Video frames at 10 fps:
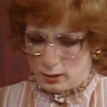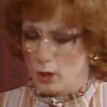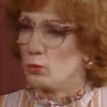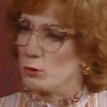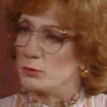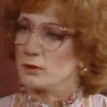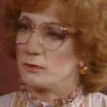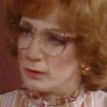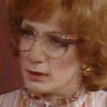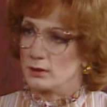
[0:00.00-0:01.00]
a woman
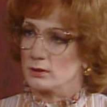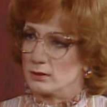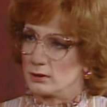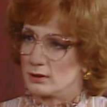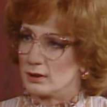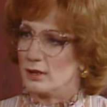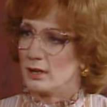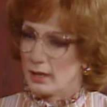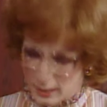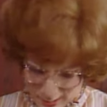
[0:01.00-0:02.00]
feels.
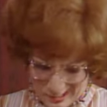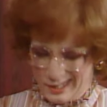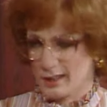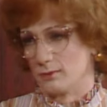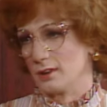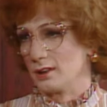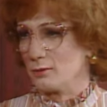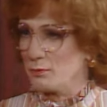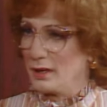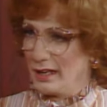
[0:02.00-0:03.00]
And I envy
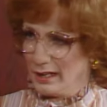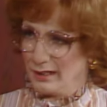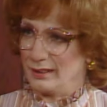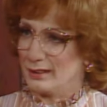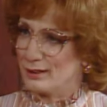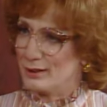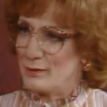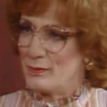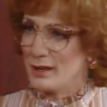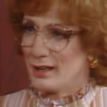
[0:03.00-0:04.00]
them, man.
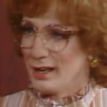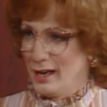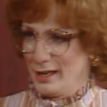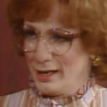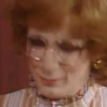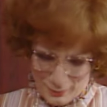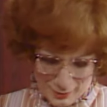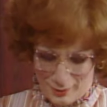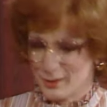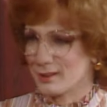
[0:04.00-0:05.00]
I envy